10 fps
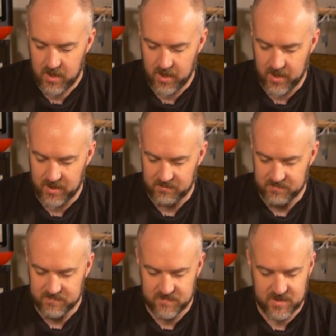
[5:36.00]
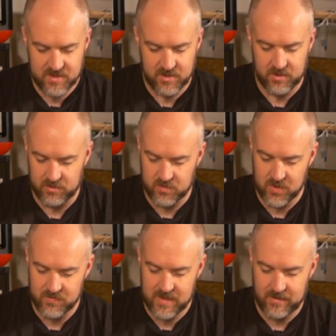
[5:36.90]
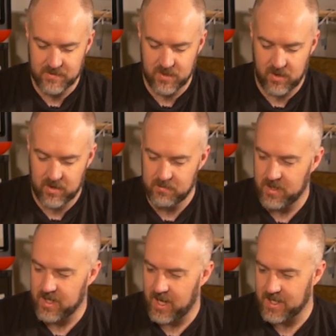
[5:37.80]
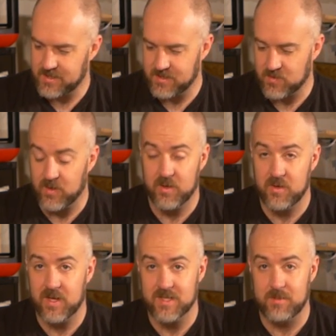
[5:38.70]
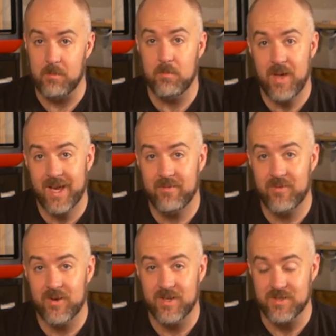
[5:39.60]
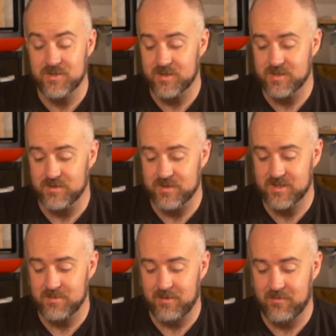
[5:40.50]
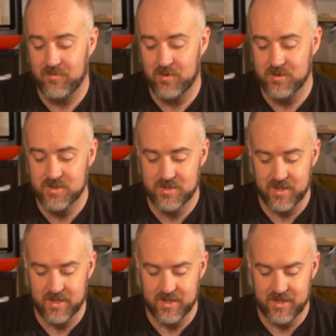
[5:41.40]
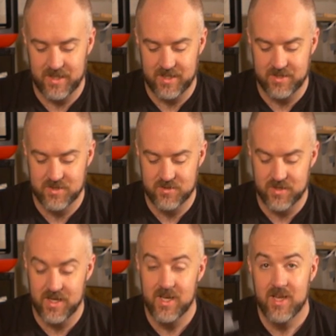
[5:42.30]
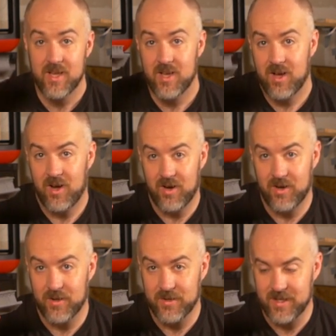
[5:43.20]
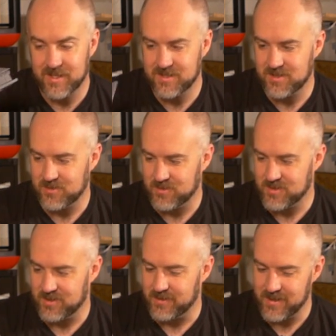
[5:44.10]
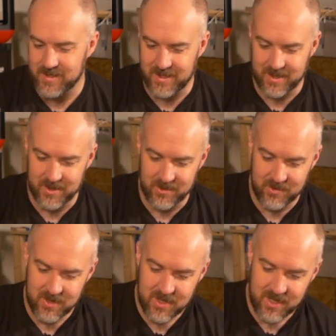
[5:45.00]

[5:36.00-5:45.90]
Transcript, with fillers: Um, so $12 on my Etsy store. I know you guys have been begging for industry, so this is my first uh, industry on the Etsy store. So there you go.